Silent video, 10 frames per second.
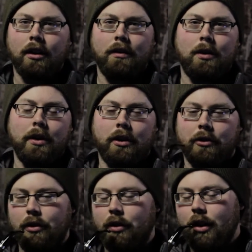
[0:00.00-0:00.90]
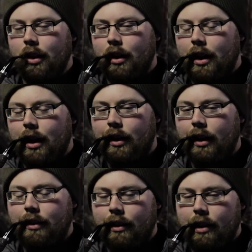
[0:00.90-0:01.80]
I'll give it a week or two. And
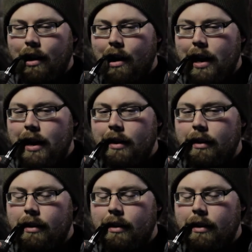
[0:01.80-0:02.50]
I did. And